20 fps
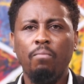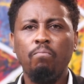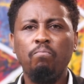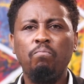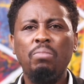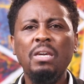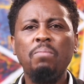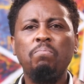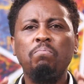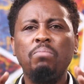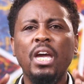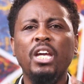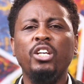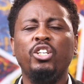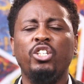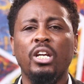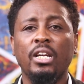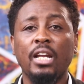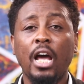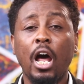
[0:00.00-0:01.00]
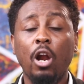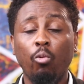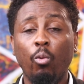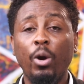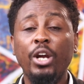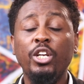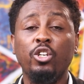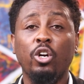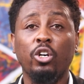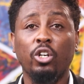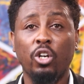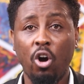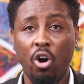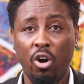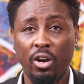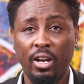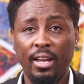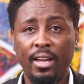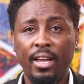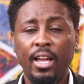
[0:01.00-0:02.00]
Be patient and wait on
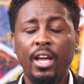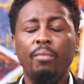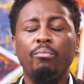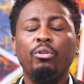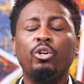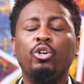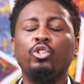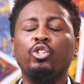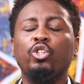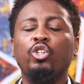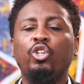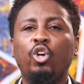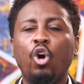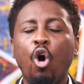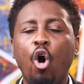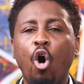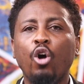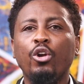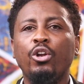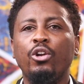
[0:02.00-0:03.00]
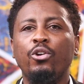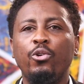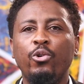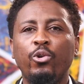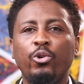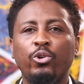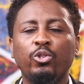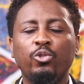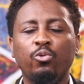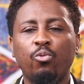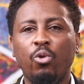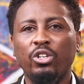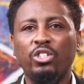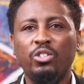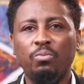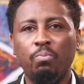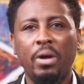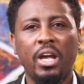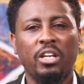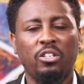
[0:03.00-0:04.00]
God, because God knows what's
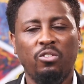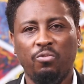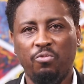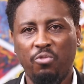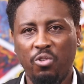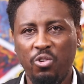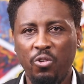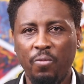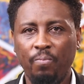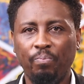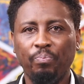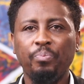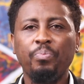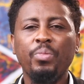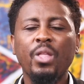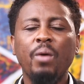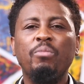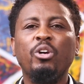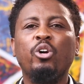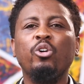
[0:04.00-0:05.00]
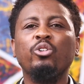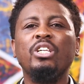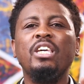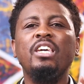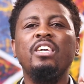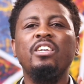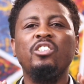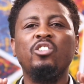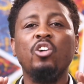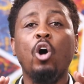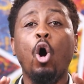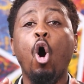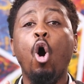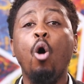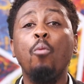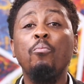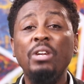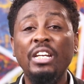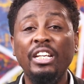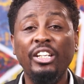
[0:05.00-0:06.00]
best for you, because He is
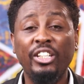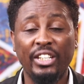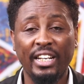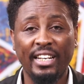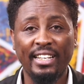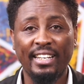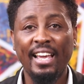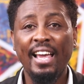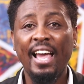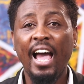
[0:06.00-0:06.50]
omniscient.